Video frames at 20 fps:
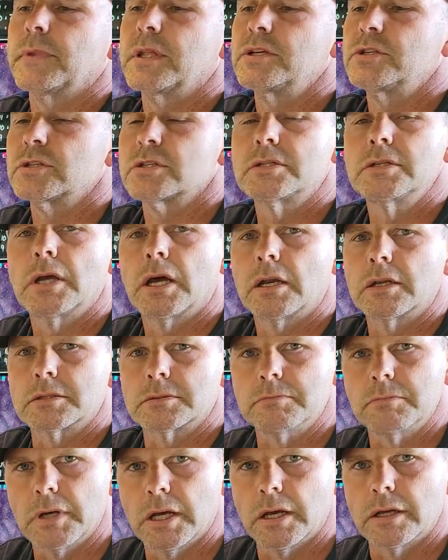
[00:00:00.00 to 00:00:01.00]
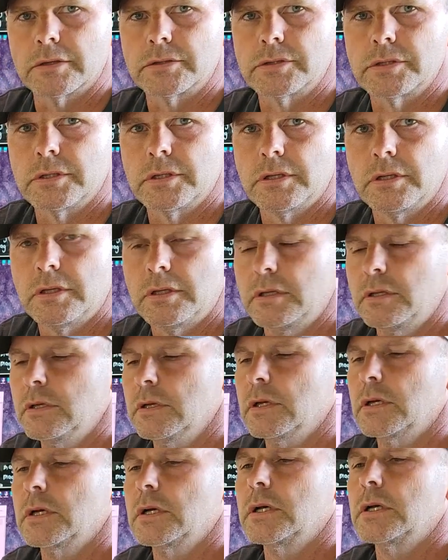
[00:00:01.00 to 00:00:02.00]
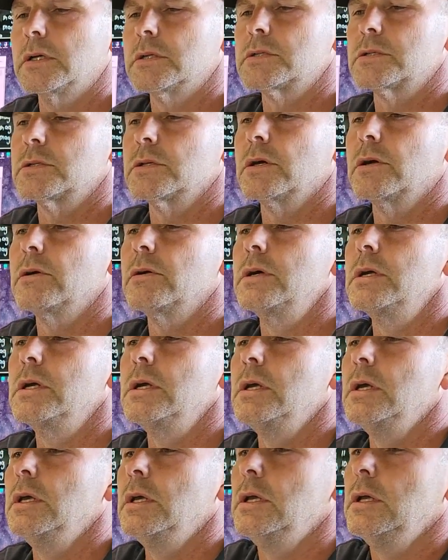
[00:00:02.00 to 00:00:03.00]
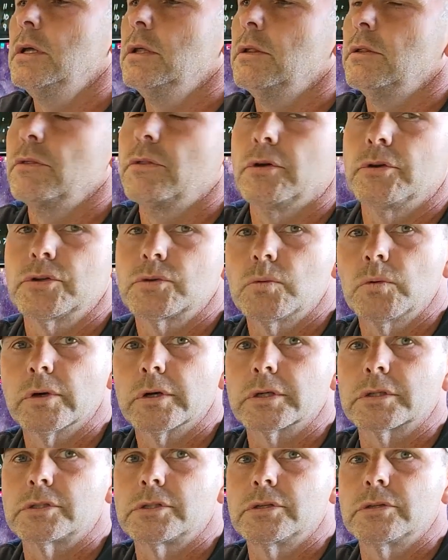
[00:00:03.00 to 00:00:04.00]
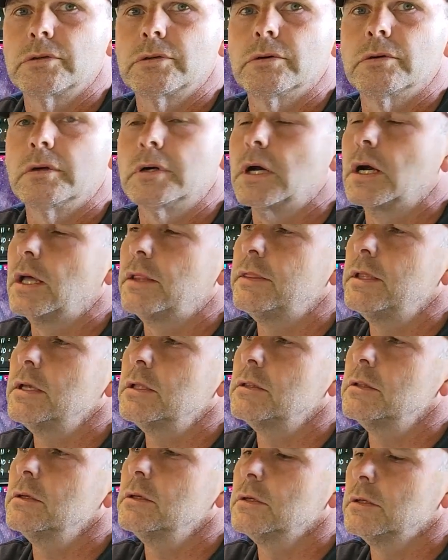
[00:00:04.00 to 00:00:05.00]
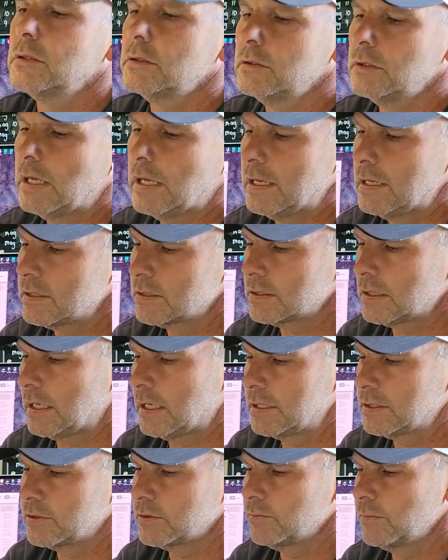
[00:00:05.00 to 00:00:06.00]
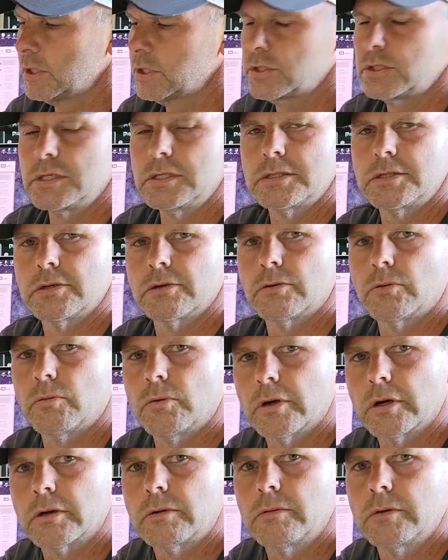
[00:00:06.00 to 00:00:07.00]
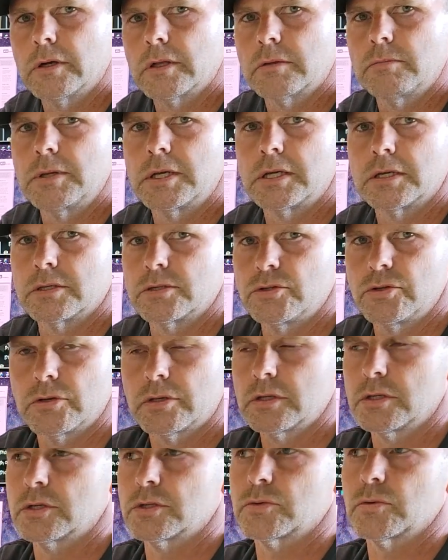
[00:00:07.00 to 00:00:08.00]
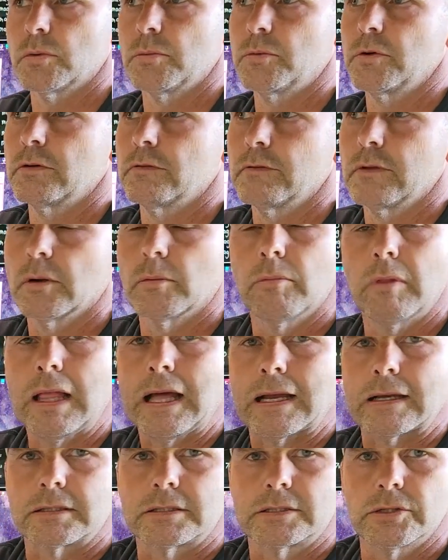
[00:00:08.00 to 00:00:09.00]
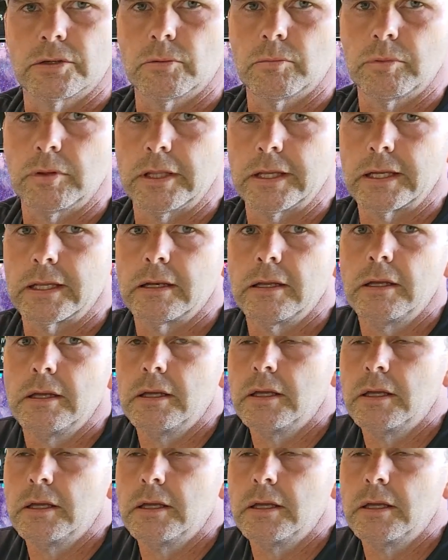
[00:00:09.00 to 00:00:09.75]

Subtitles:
just not as much. So those work too. I think the ASIs are much easier to work with because you can just remove their black tilt plate,